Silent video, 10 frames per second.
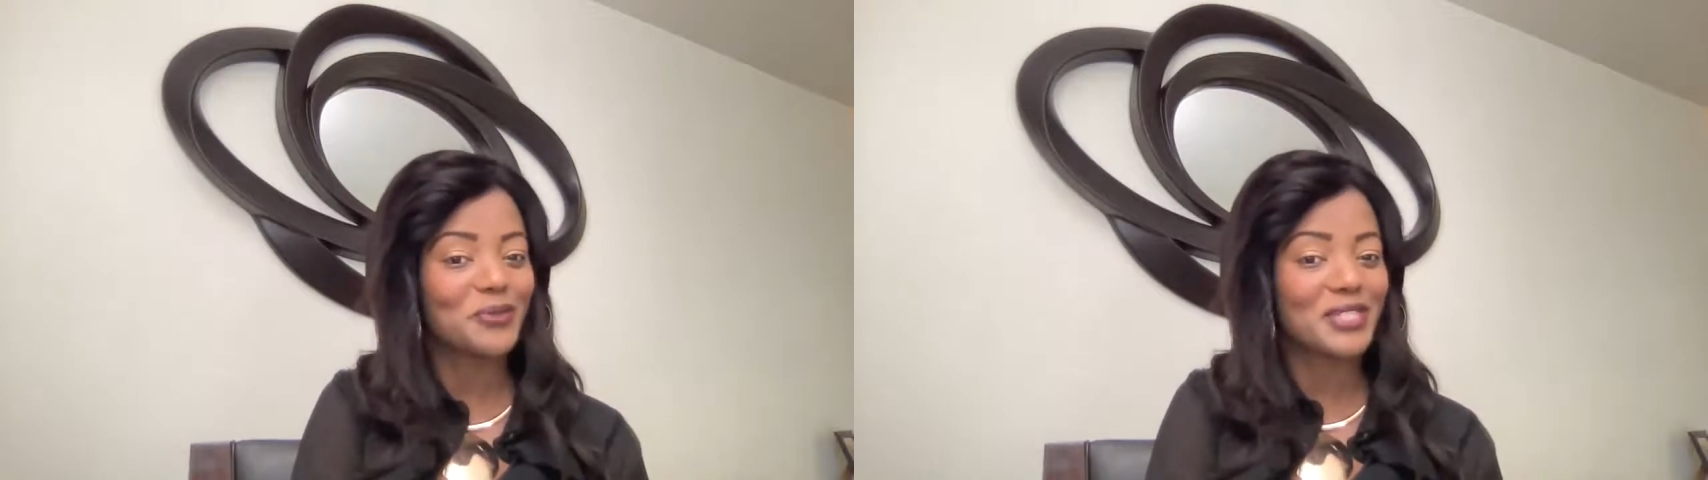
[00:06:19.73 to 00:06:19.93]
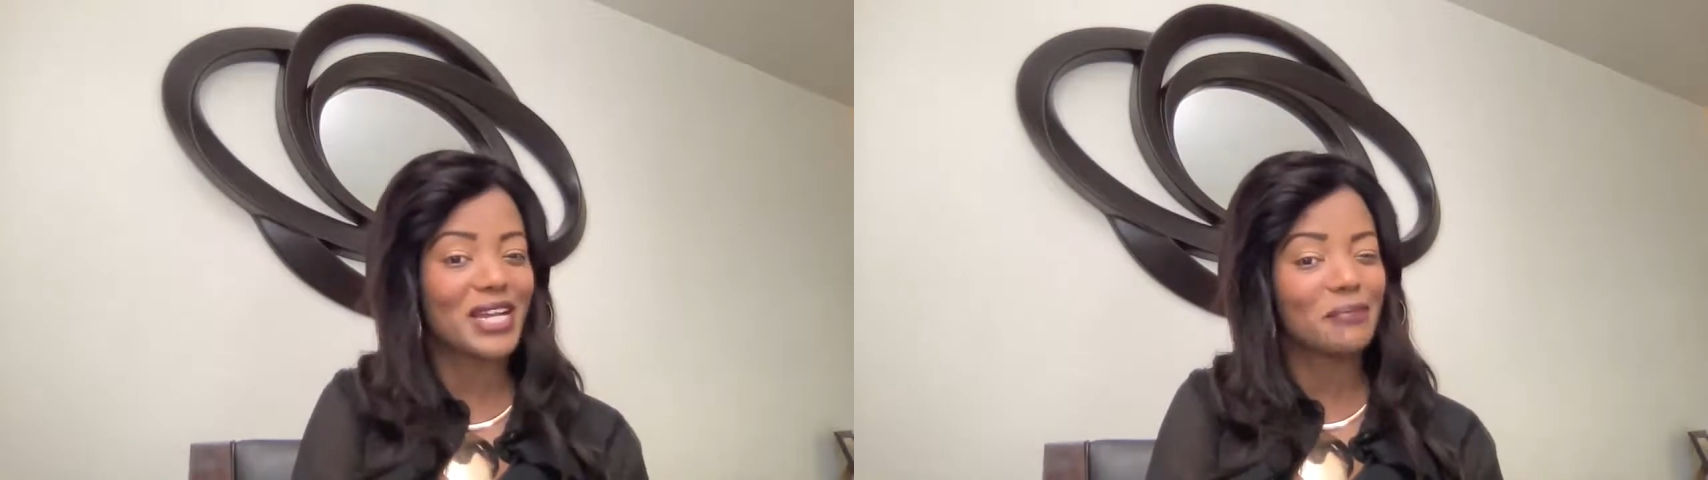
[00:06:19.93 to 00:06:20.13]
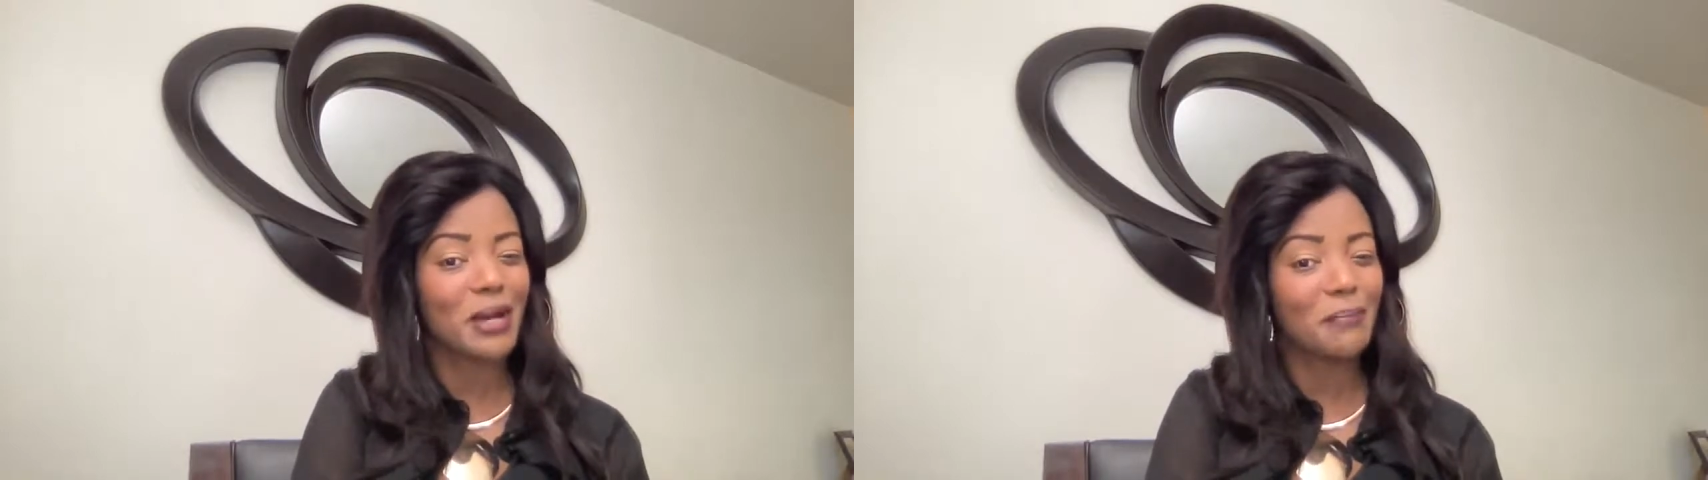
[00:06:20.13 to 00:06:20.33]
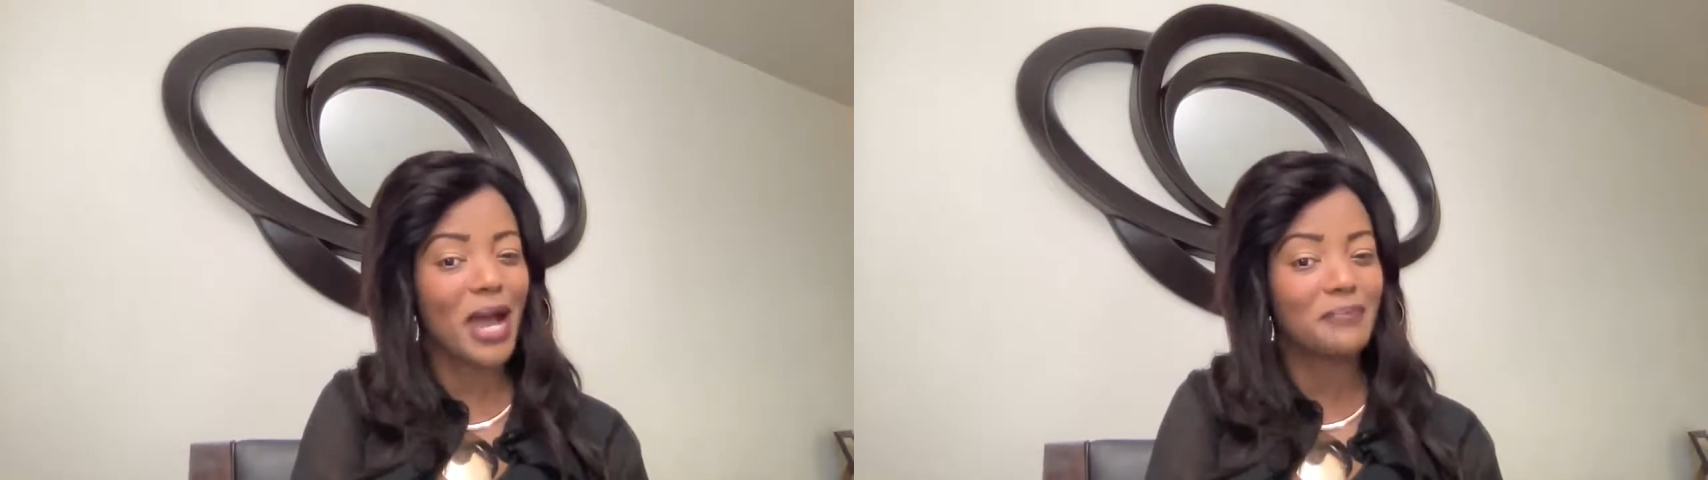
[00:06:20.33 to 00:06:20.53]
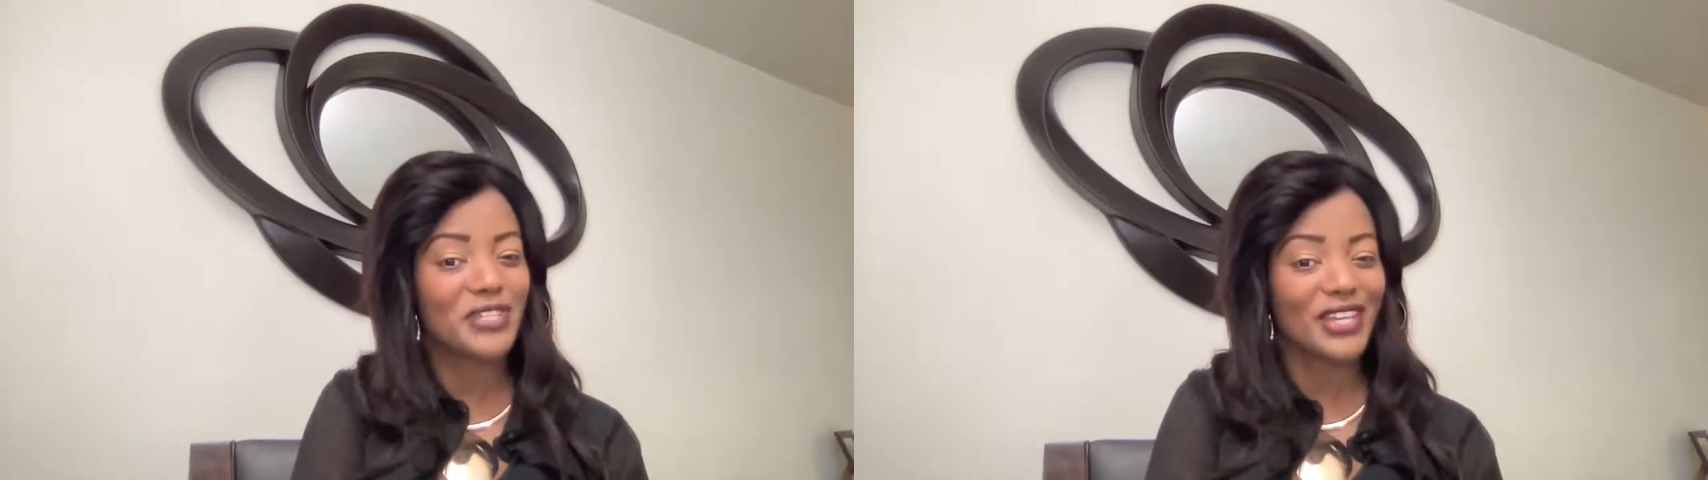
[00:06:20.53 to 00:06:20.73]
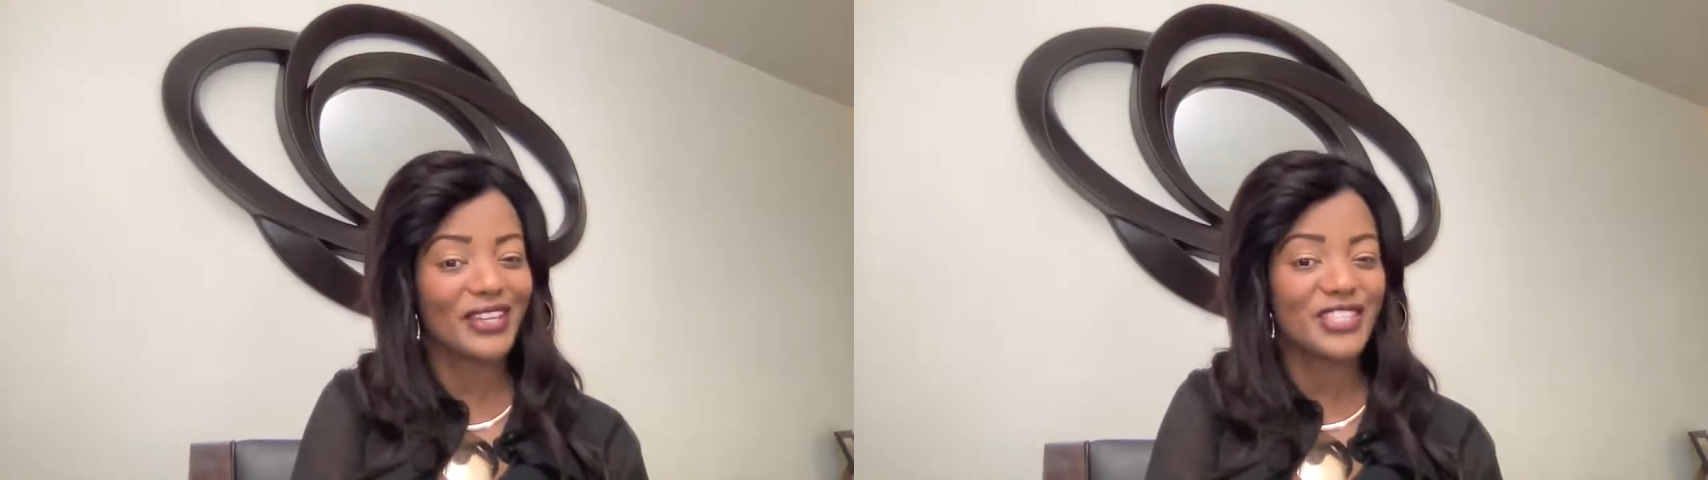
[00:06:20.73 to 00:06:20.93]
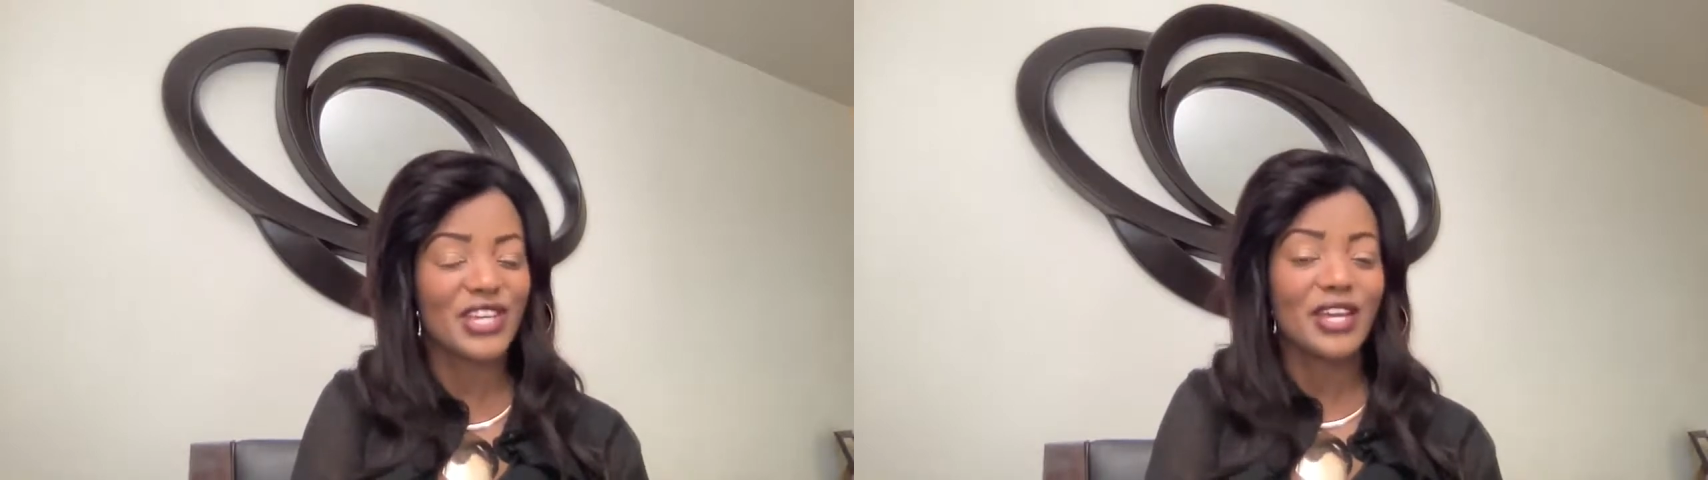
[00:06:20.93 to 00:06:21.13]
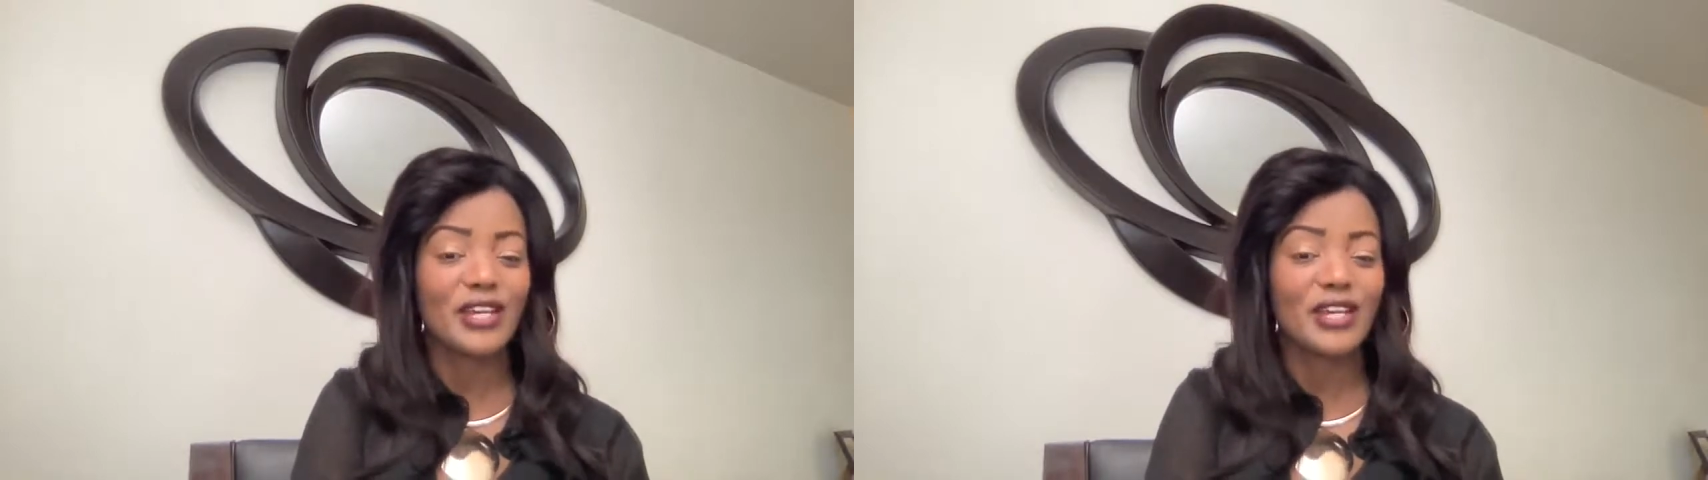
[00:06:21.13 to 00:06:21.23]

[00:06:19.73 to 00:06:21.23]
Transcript: She was like my mom's age.